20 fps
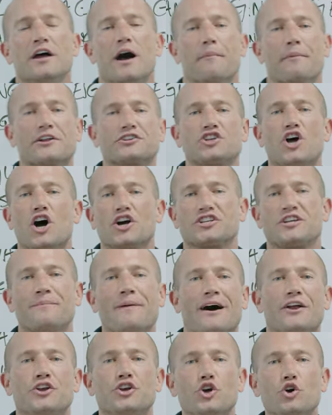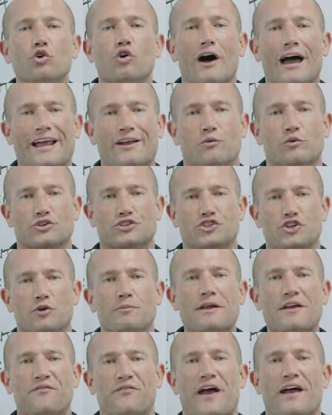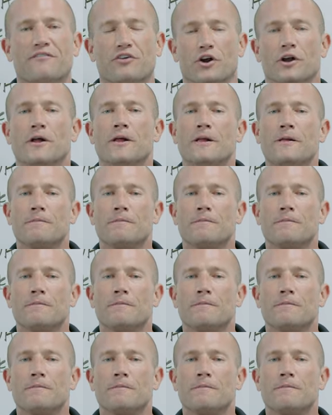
I'm going to talk to you about new language. Do me a favor.